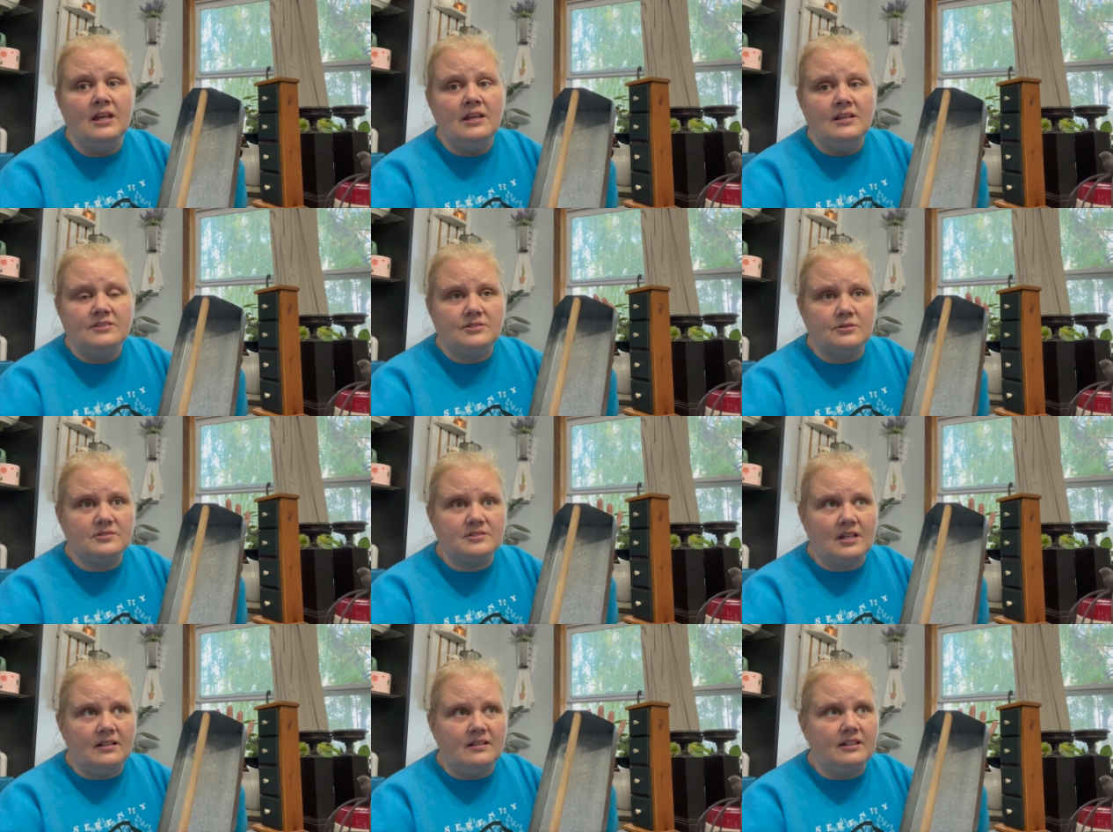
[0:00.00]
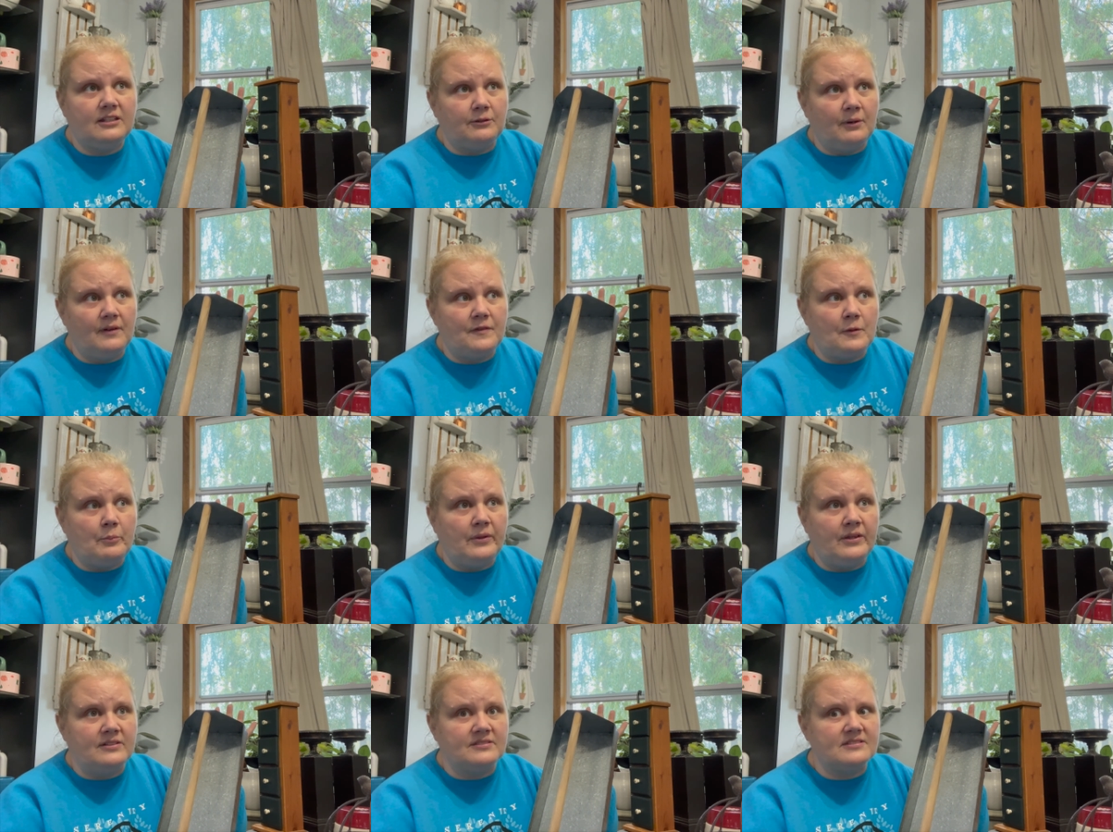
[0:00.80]
So it was kind of like you were at the
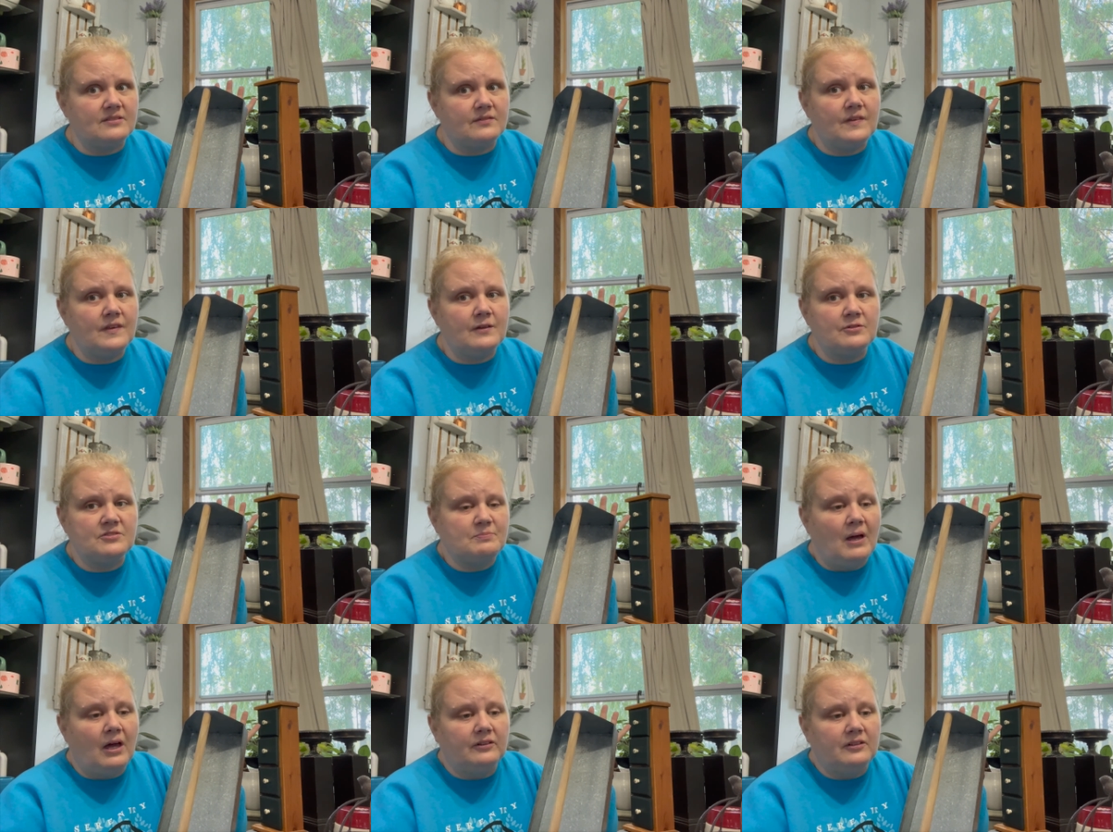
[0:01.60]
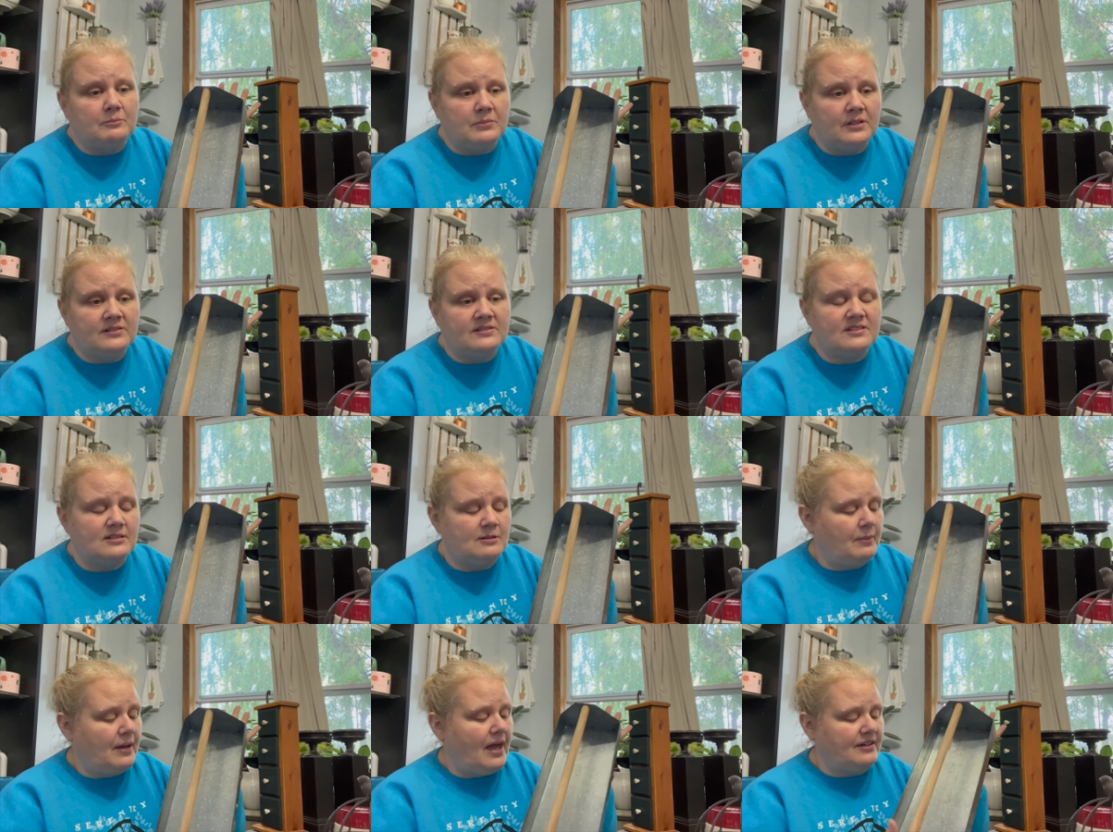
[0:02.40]
bins. Everything was piled in bins in the
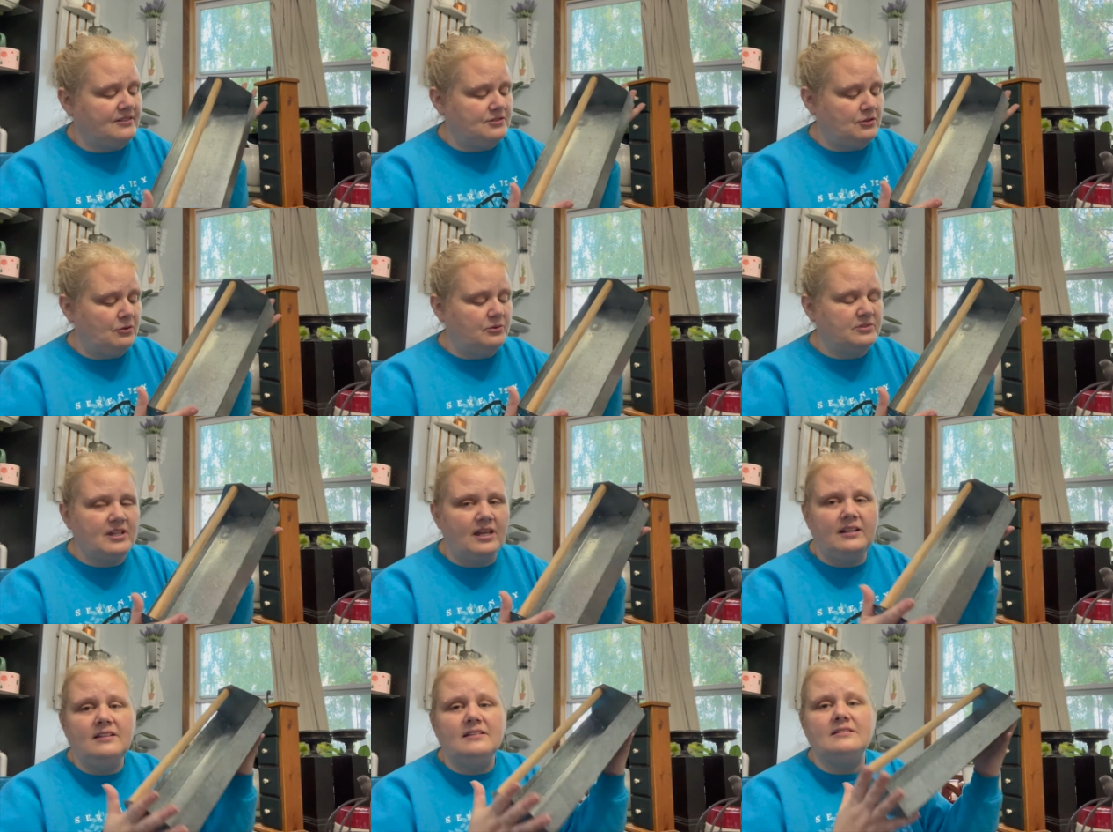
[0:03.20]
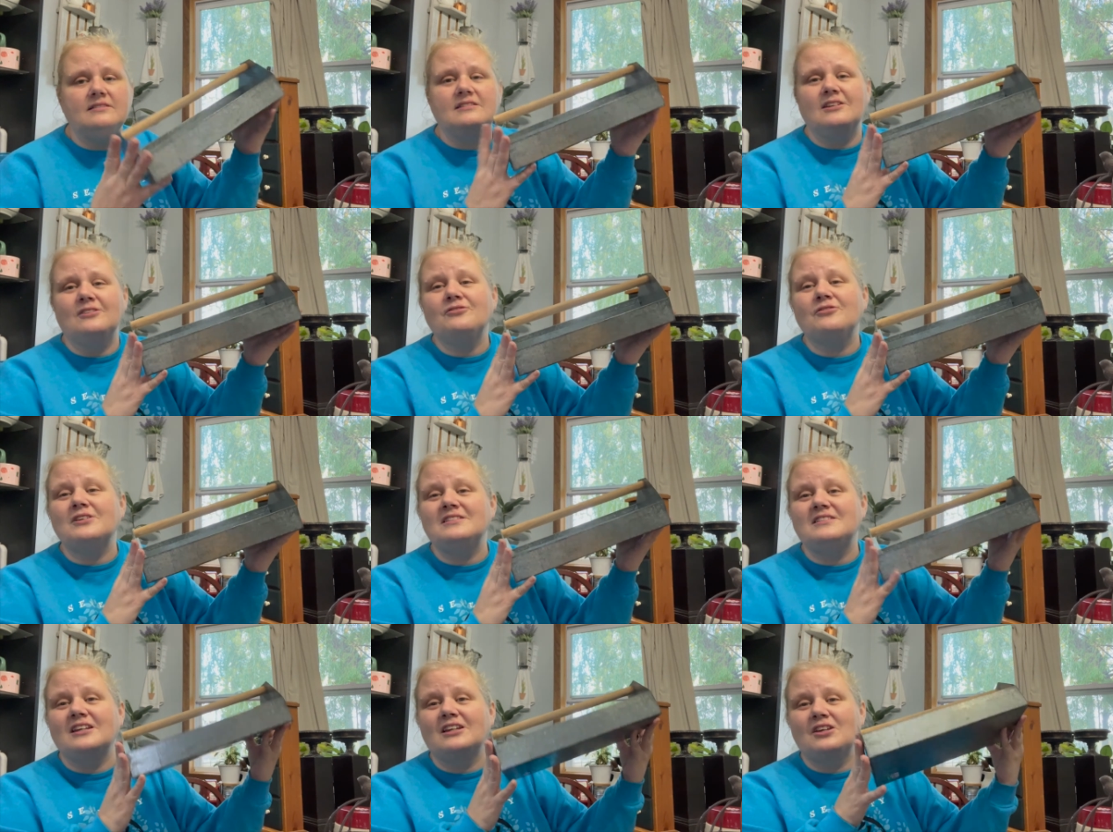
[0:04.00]
back. So it was kind of different
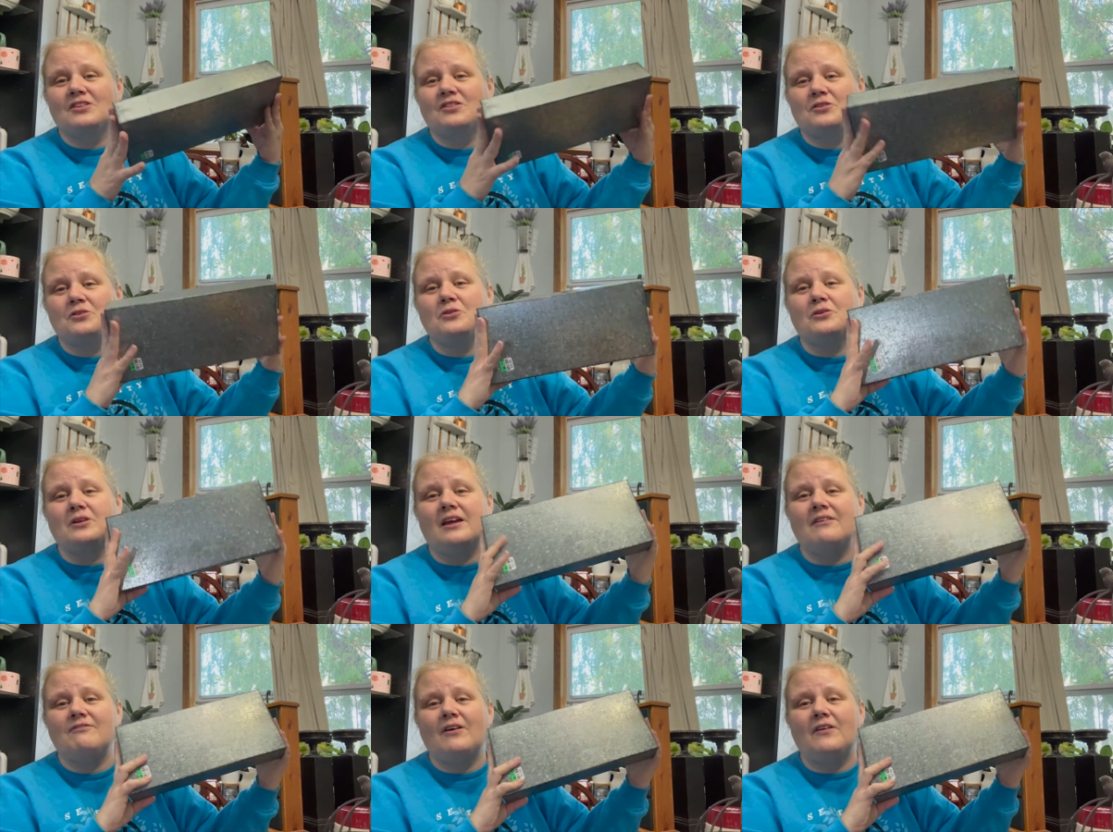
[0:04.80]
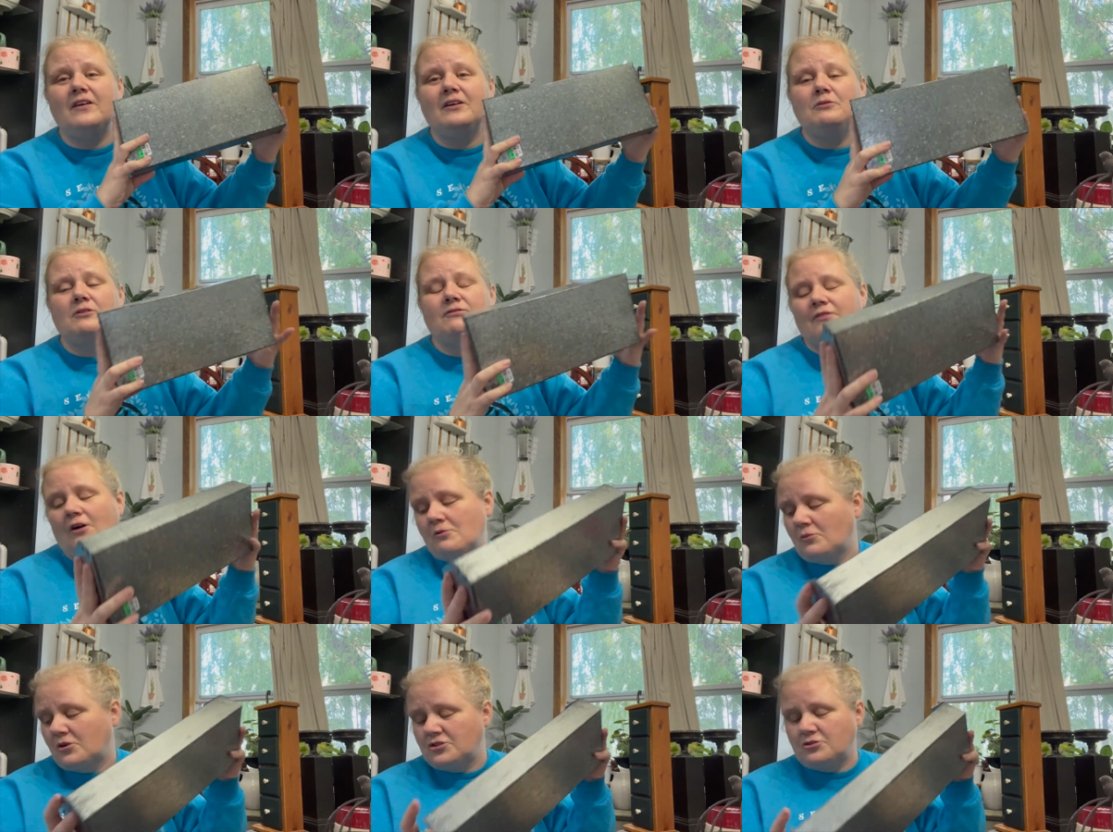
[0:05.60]
digging through and I felt like we found
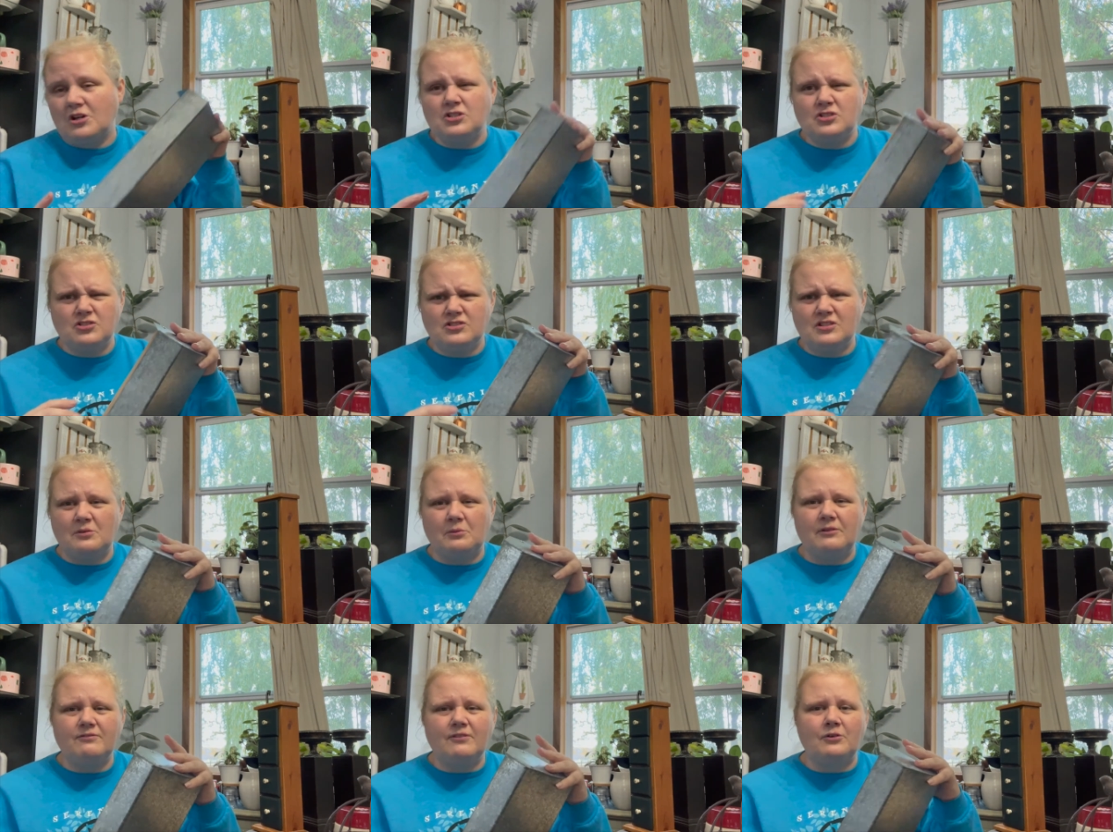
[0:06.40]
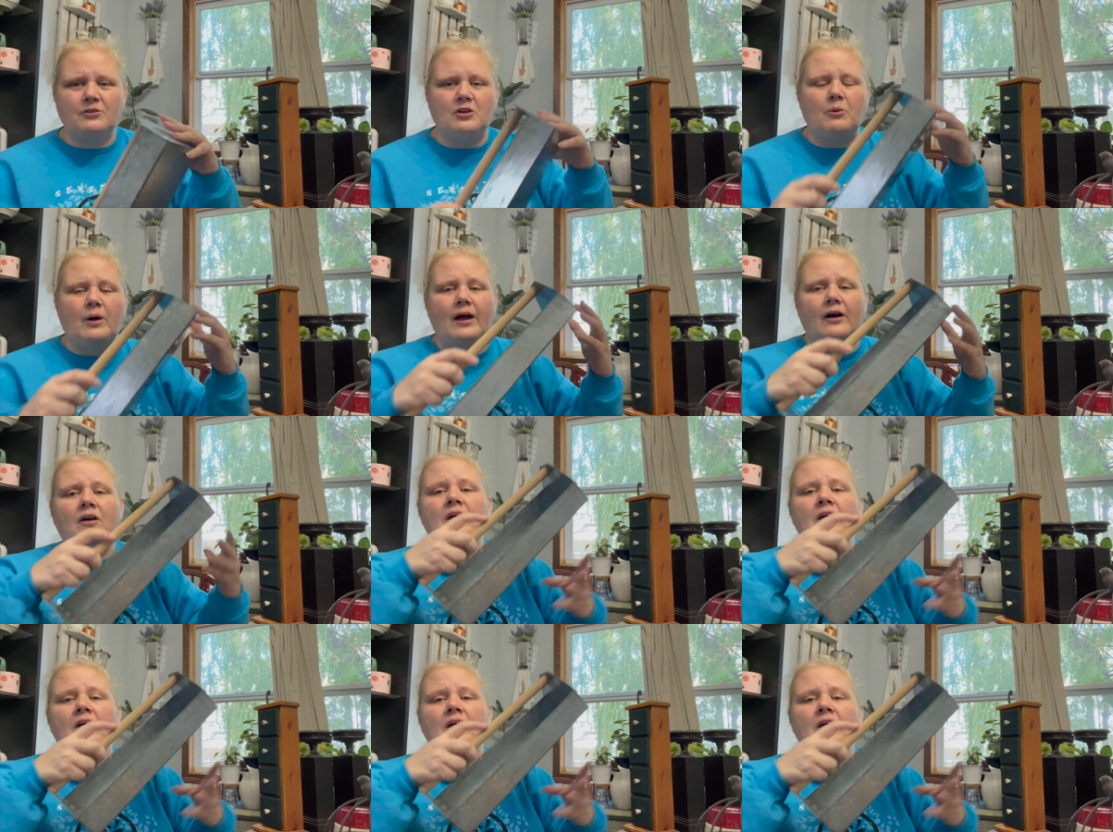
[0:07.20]
more treasures than we found in a while.